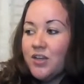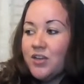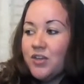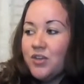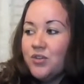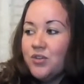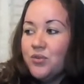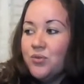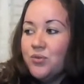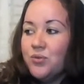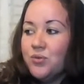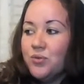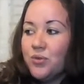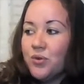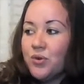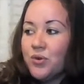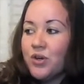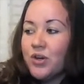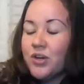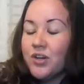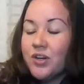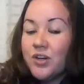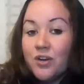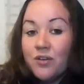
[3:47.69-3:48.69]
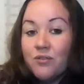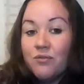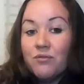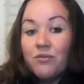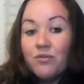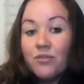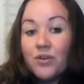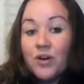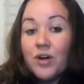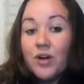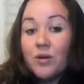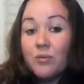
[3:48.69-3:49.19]
you could
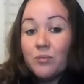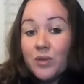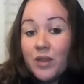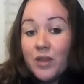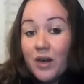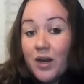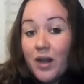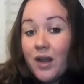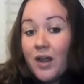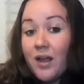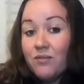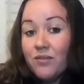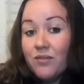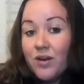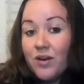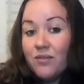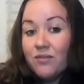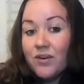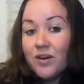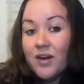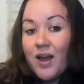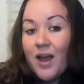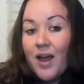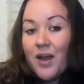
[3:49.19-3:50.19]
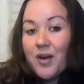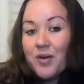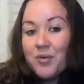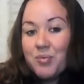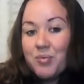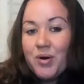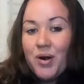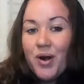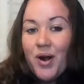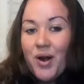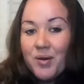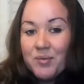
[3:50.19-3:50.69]
confirm that I have never had a
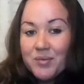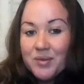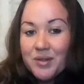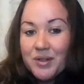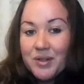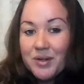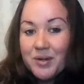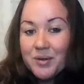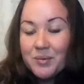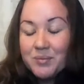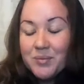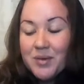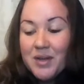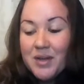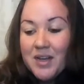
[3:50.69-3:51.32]
problem